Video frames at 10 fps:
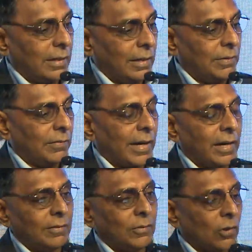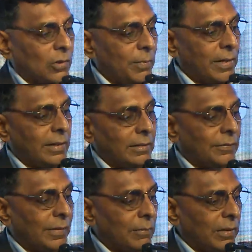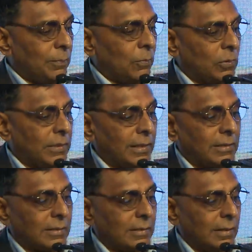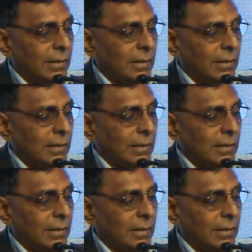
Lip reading: and we've kind of documented the family process.